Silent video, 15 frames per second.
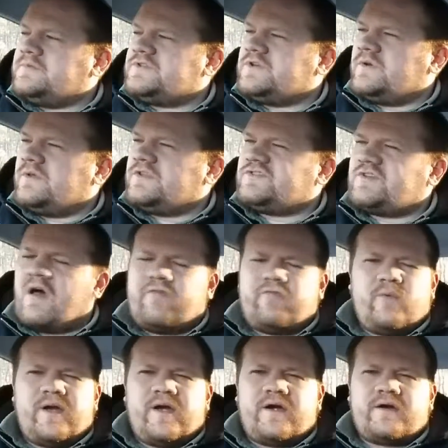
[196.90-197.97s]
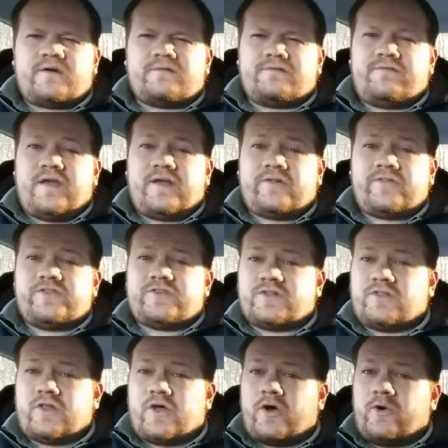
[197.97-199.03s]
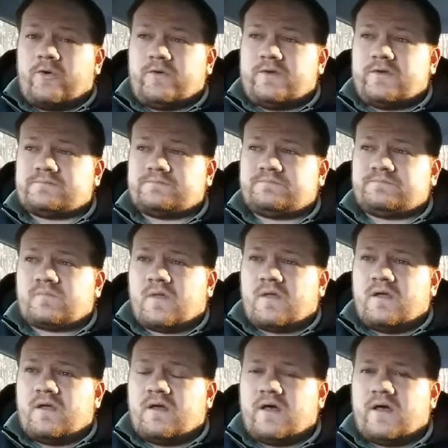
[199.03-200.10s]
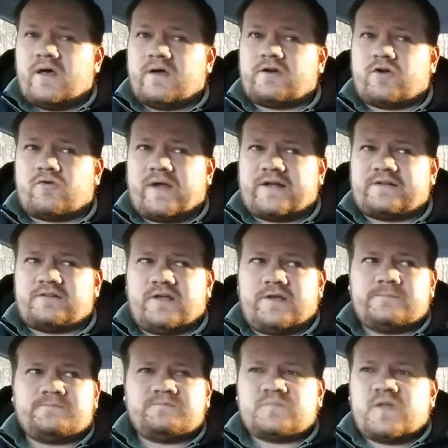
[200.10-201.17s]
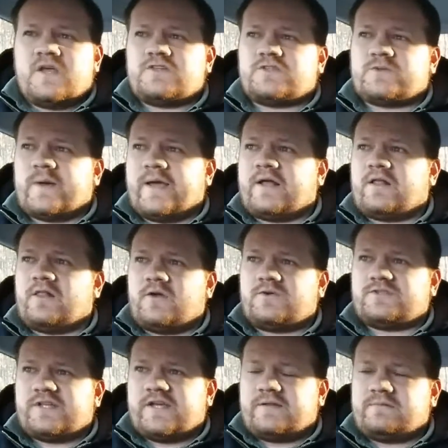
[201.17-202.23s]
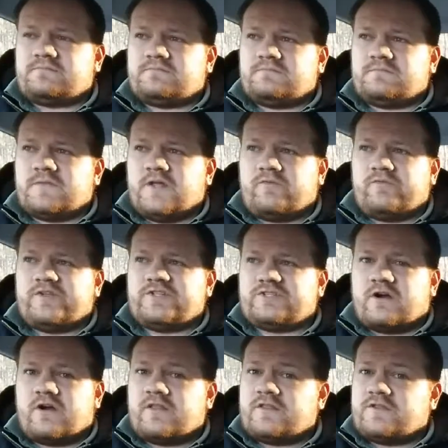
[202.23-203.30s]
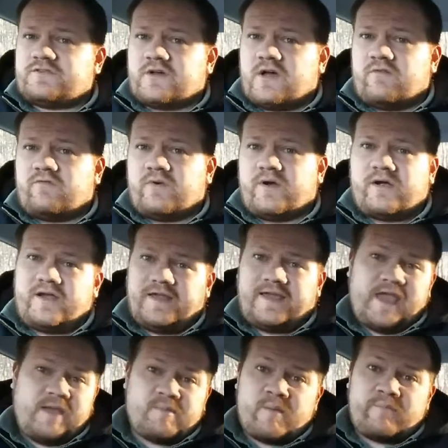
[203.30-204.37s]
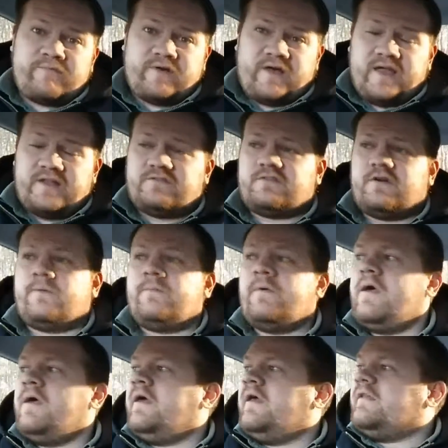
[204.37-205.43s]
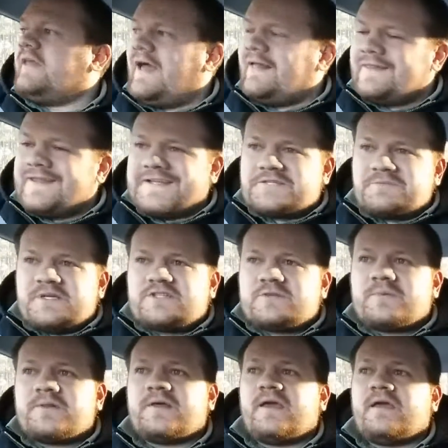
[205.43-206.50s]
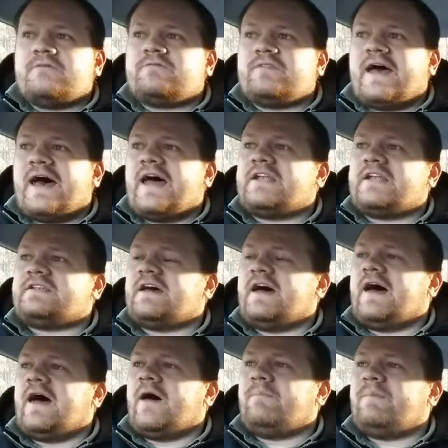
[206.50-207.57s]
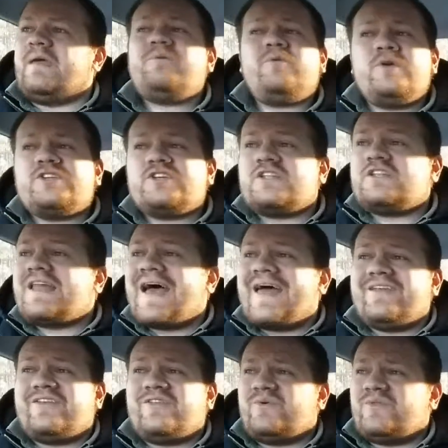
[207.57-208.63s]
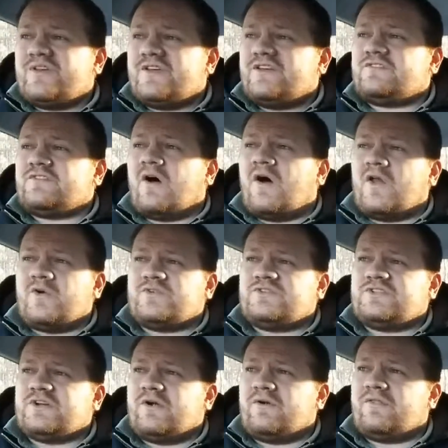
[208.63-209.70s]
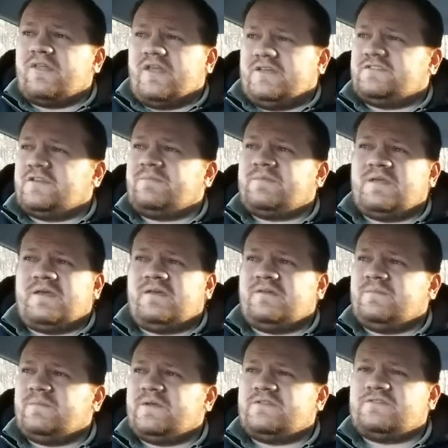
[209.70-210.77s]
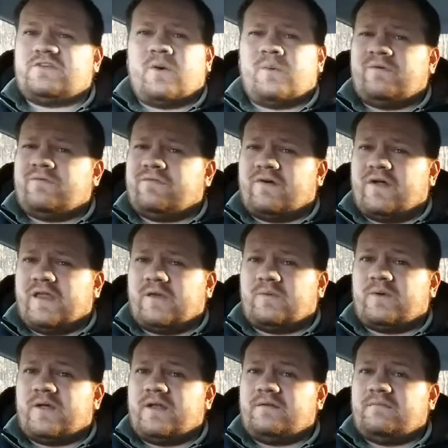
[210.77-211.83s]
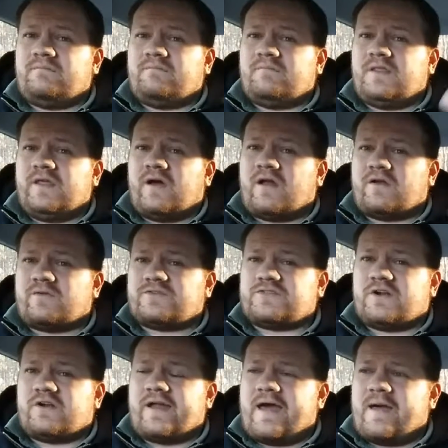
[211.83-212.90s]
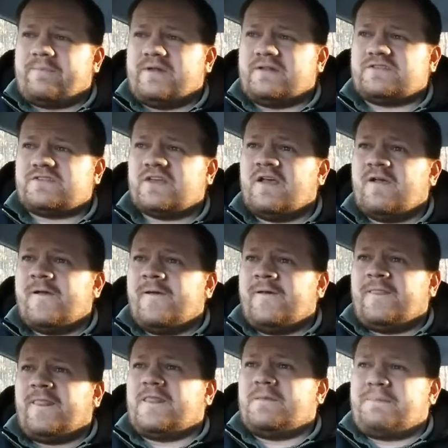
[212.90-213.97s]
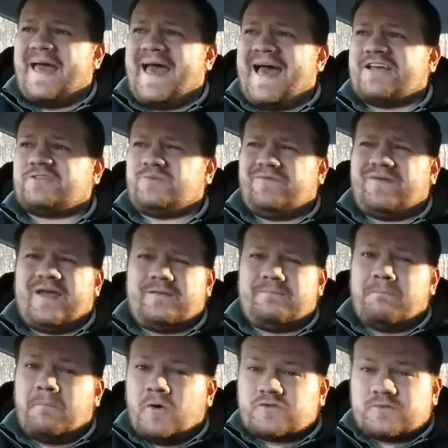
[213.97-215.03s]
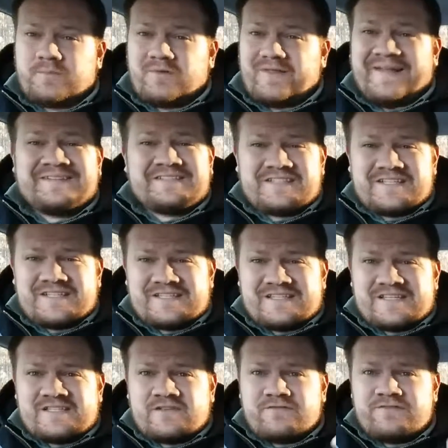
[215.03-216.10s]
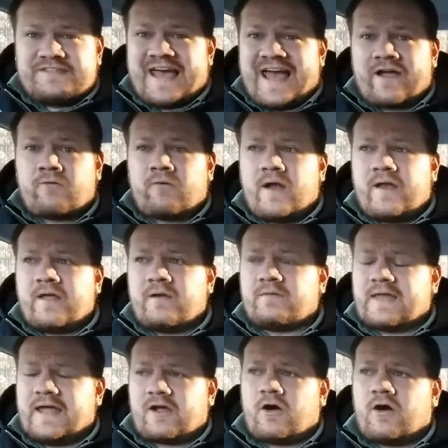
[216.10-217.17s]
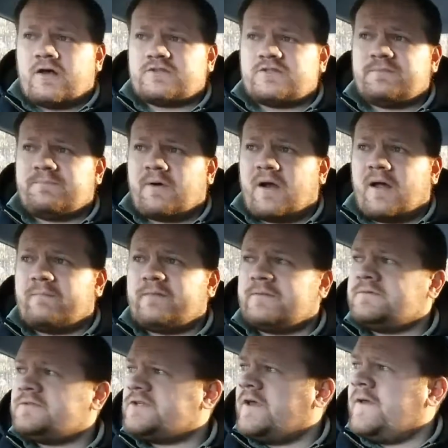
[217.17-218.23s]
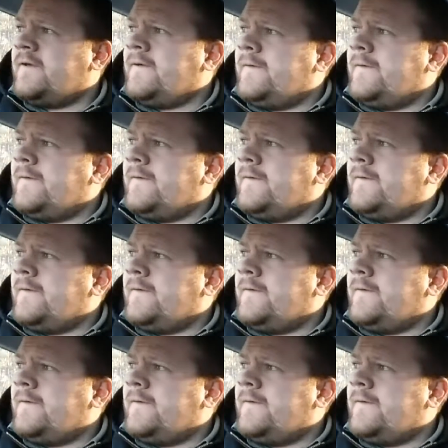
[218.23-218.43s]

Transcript: So the software failed to load correctly. So I closed it and restarted the software, and it came up fine. So that leads me to believe that maybe we should not do this auto start thing. Something is going funny when the auto start happens. In the past, we've had multiple instances of SAC running that caused problems.